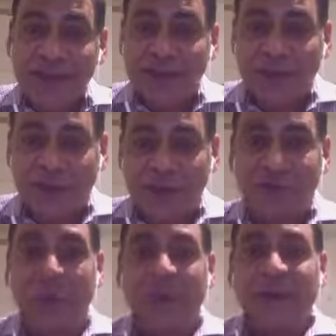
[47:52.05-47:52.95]
start
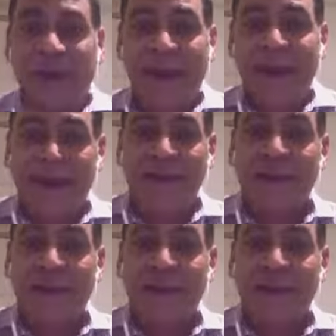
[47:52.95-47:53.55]
small and add